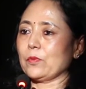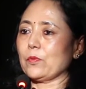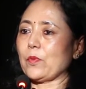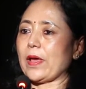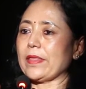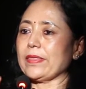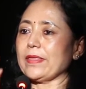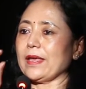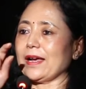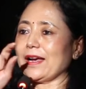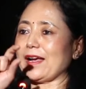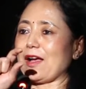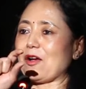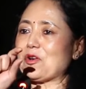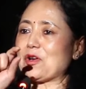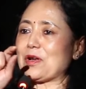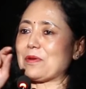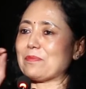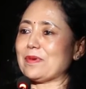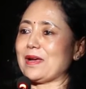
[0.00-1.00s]
When the
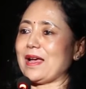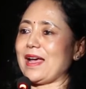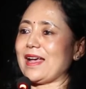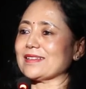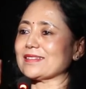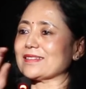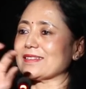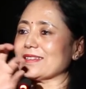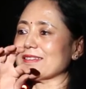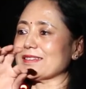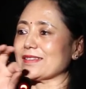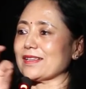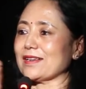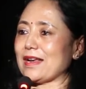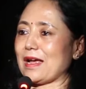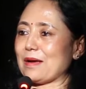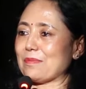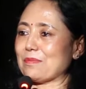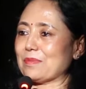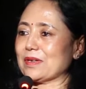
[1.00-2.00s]
account number has just the
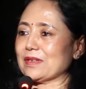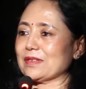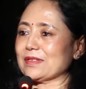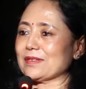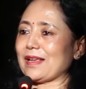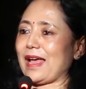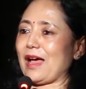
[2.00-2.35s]
numbers,